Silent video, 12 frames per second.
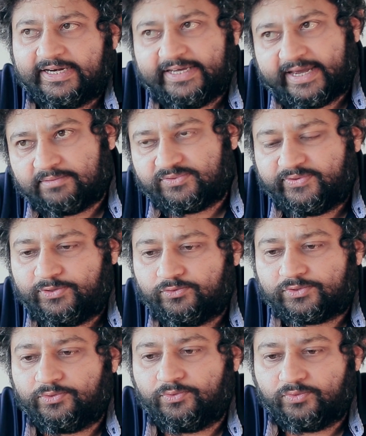Steadicams we
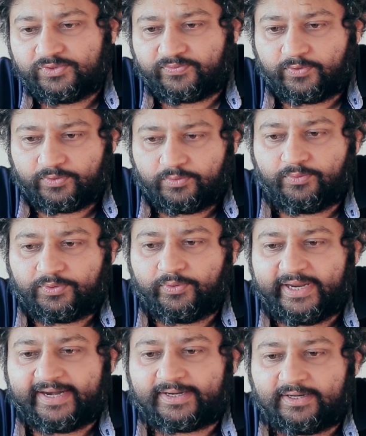used to use for to
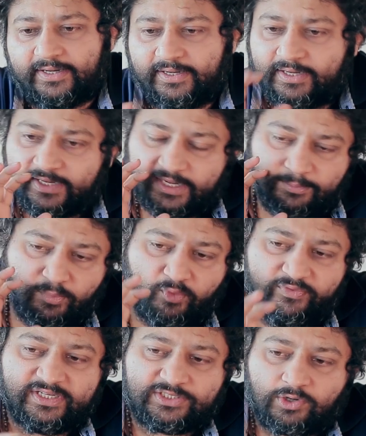get uh, a
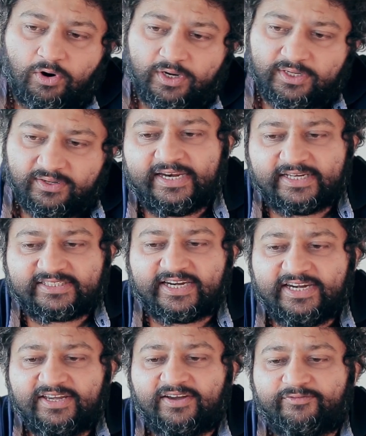moving shot in a
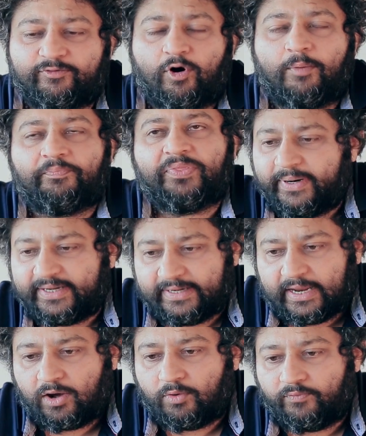steady form. But
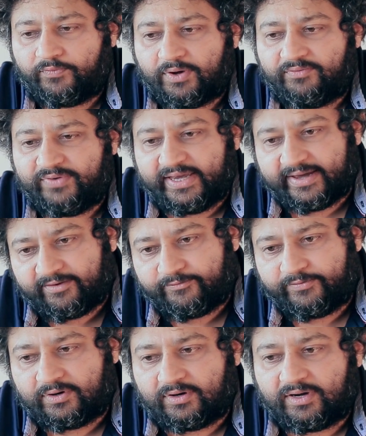now uh, we
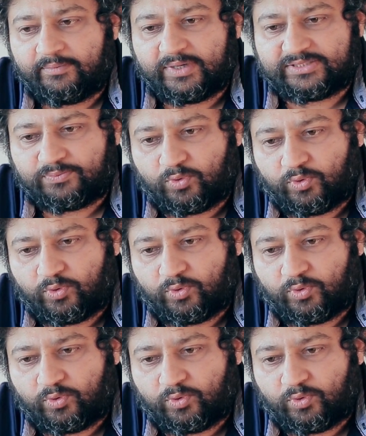have uh, a much